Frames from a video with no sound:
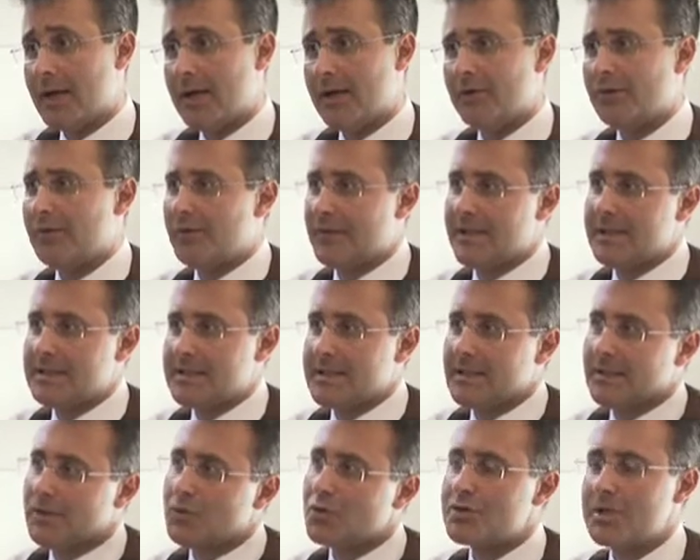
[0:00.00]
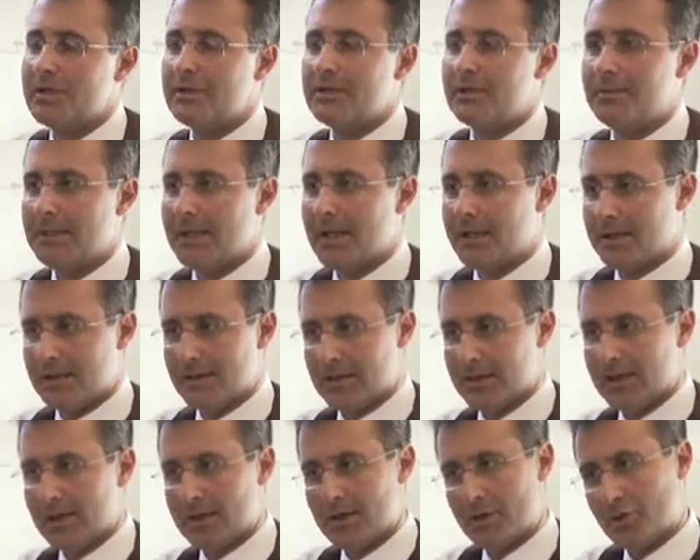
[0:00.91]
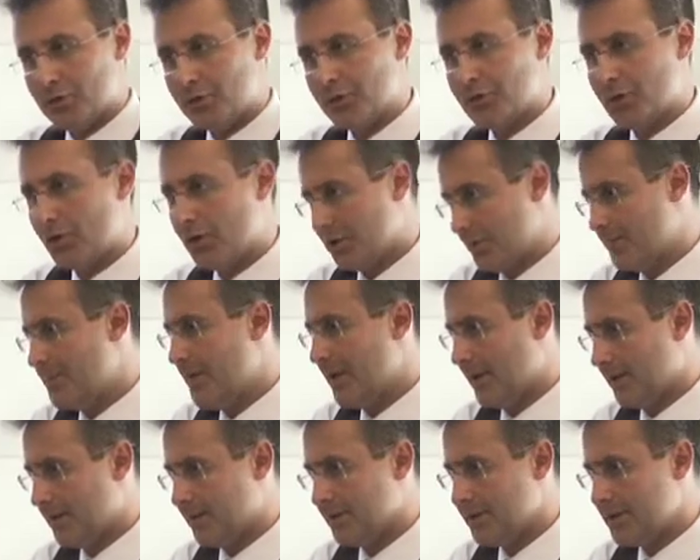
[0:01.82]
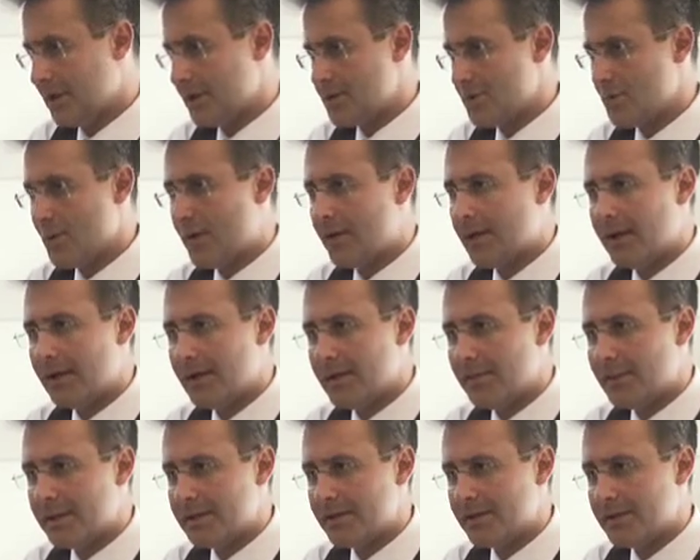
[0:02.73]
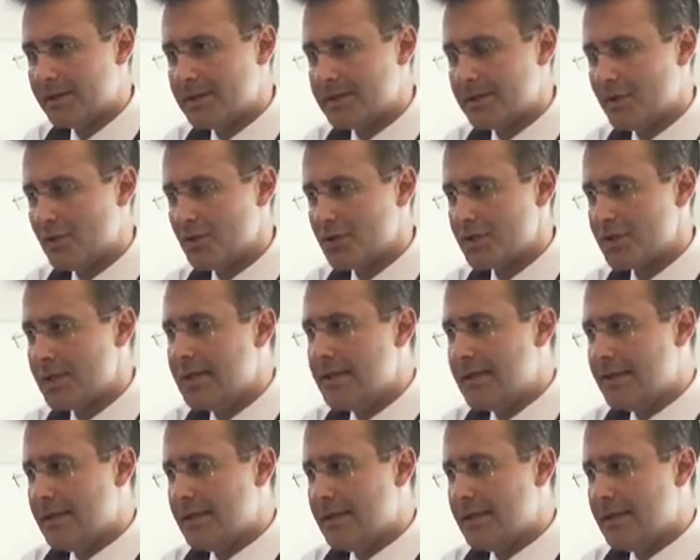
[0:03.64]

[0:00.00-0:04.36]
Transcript: kind of, it looks a little bit like a controlled burn. That's what an ablative laser does.